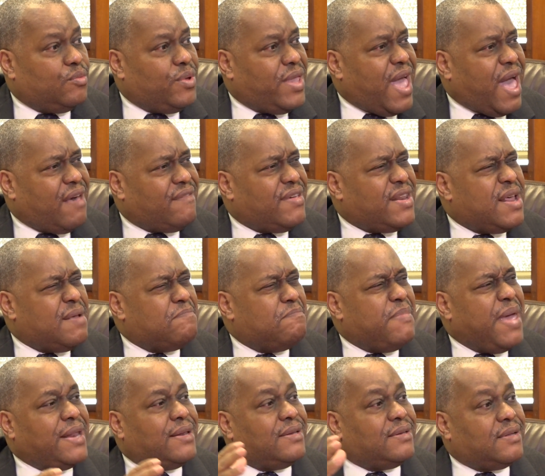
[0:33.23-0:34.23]
We have an
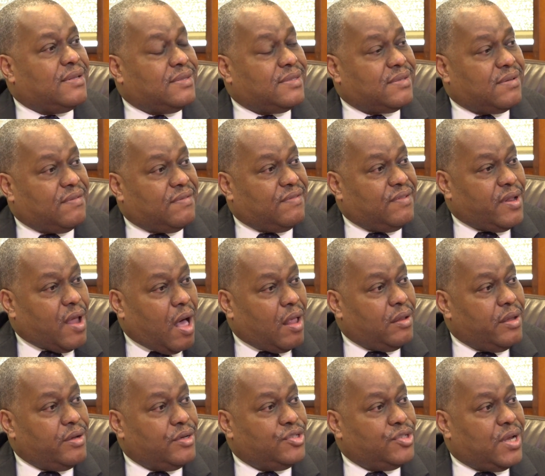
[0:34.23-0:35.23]
abundance of
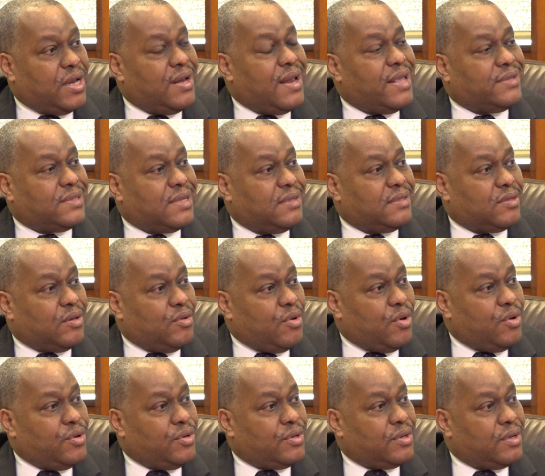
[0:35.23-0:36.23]
knowledge and lessons
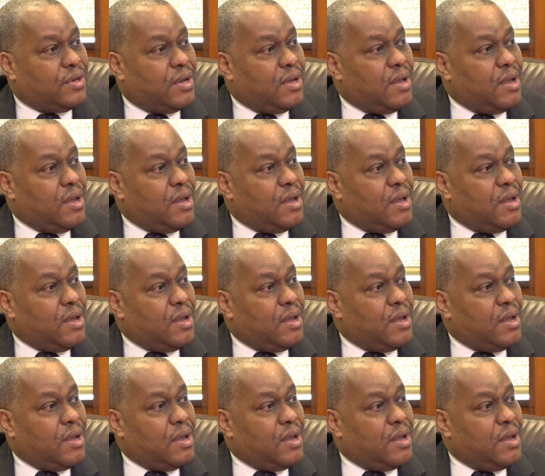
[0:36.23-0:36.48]
learned.